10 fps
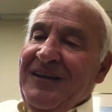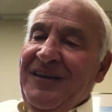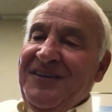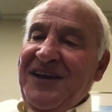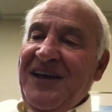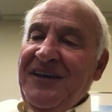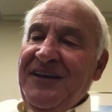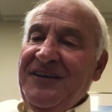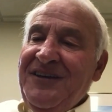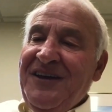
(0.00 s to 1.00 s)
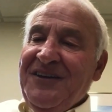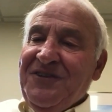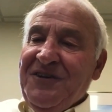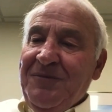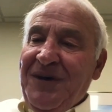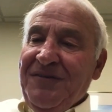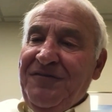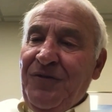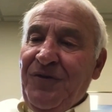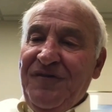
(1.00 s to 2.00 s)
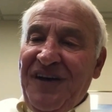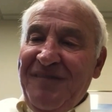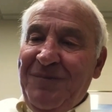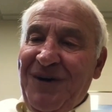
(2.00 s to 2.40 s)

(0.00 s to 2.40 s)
The Italian Kid Did It took about 4 or 5